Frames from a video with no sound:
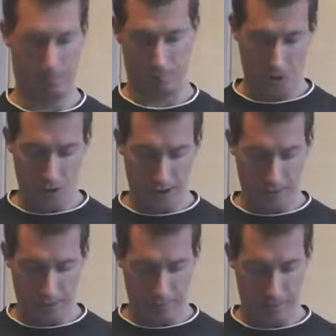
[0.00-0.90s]
The
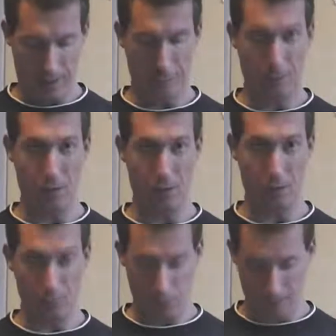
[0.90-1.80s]
shade of
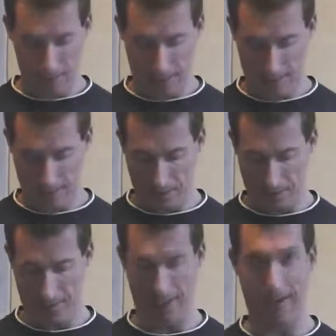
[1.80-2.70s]
blue colours
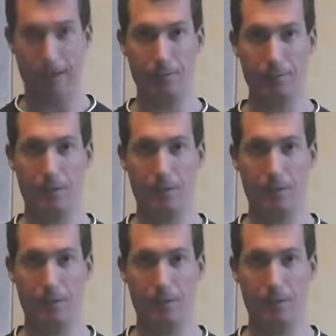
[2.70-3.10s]
over here